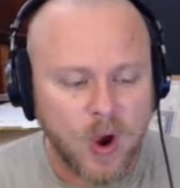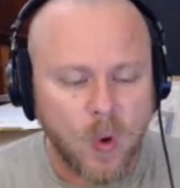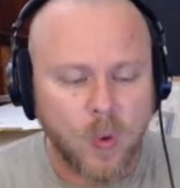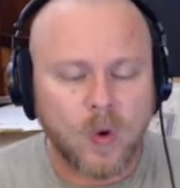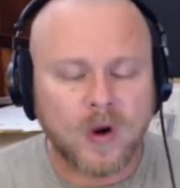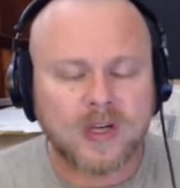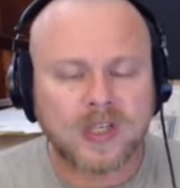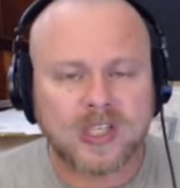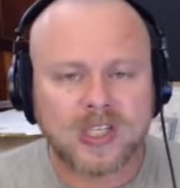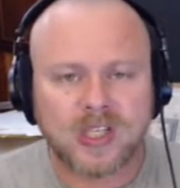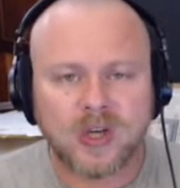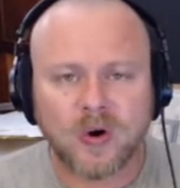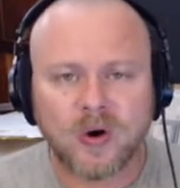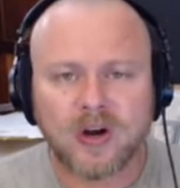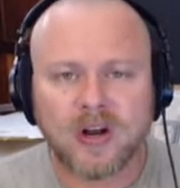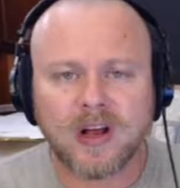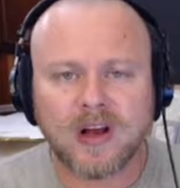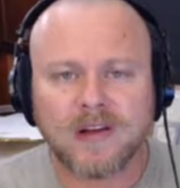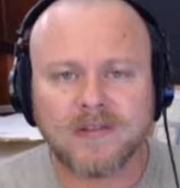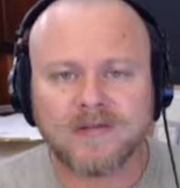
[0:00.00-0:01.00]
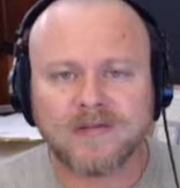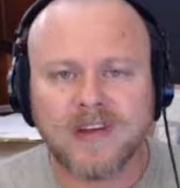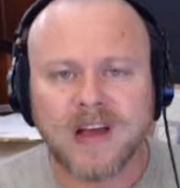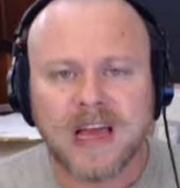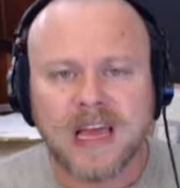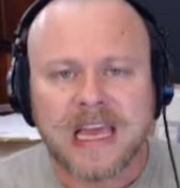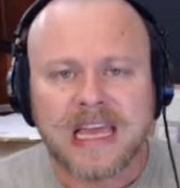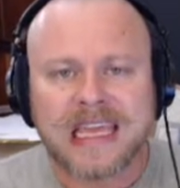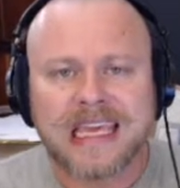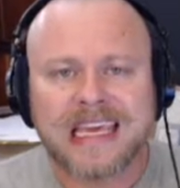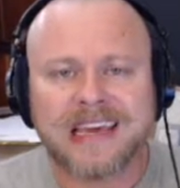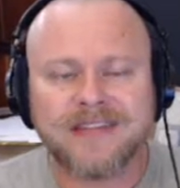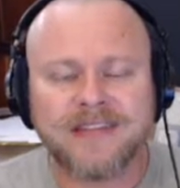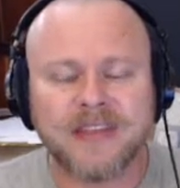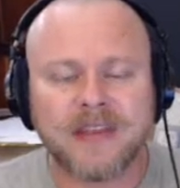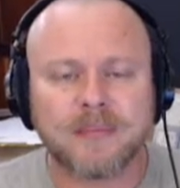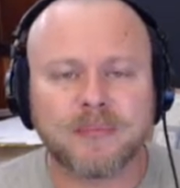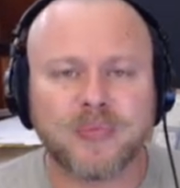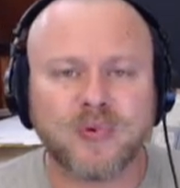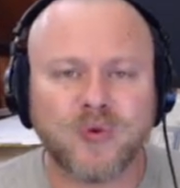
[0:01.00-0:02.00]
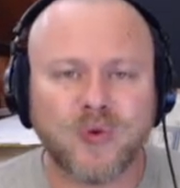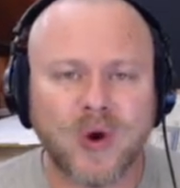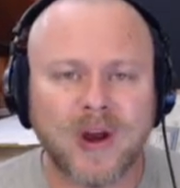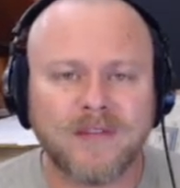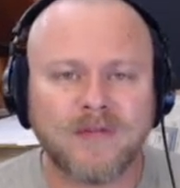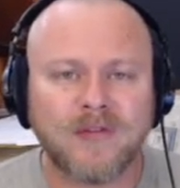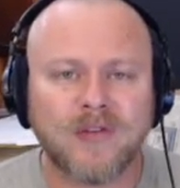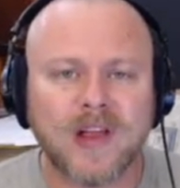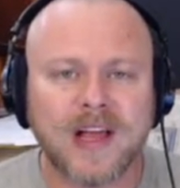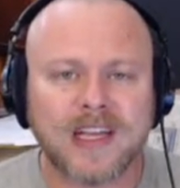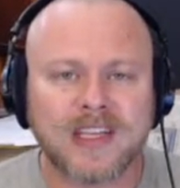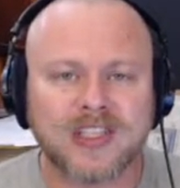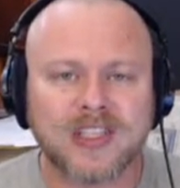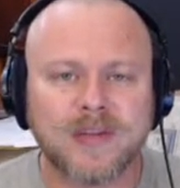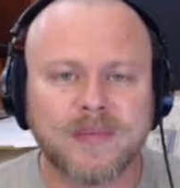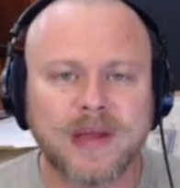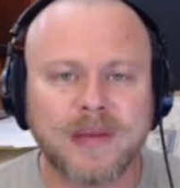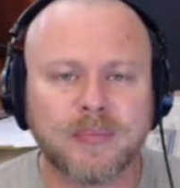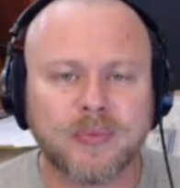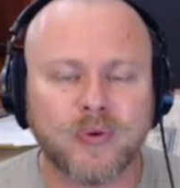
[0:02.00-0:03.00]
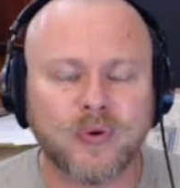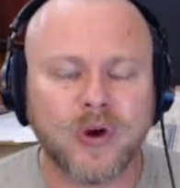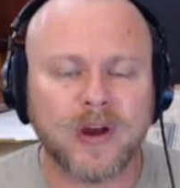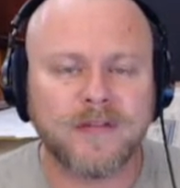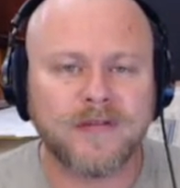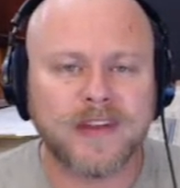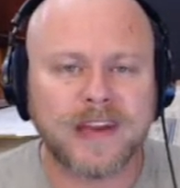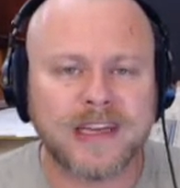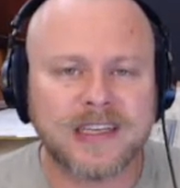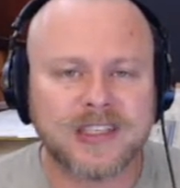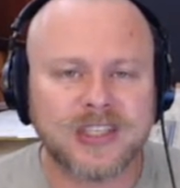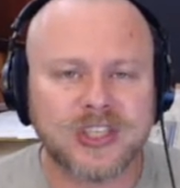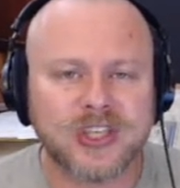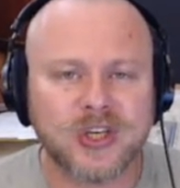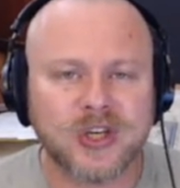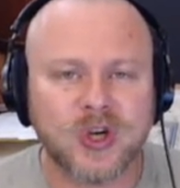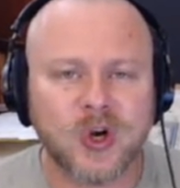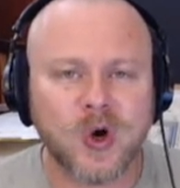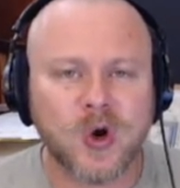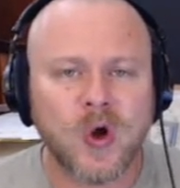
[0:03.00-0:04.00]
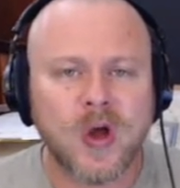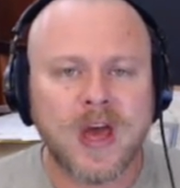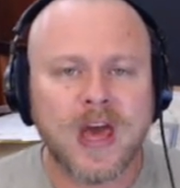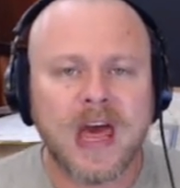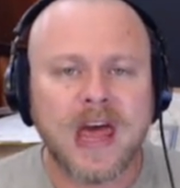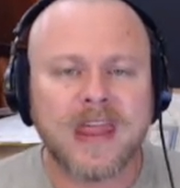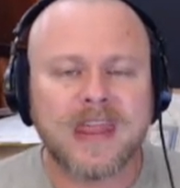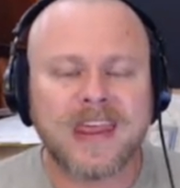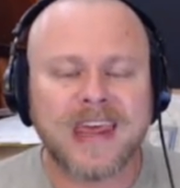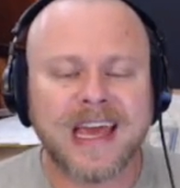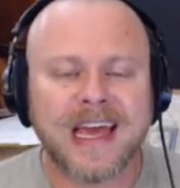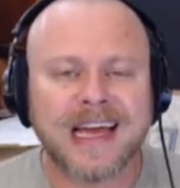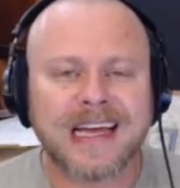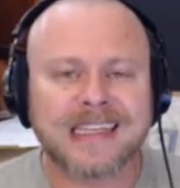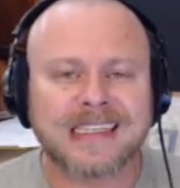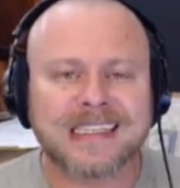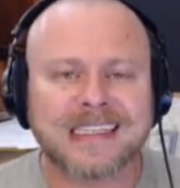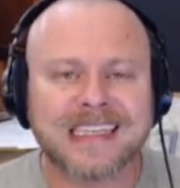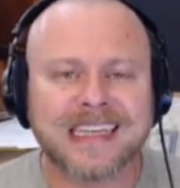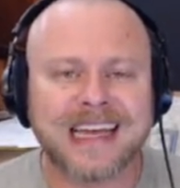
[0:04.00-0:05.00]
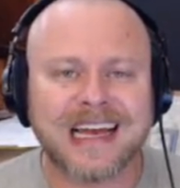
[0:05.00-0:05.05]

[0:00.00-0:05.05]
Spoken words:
We're sort of given the privilege to be privy to this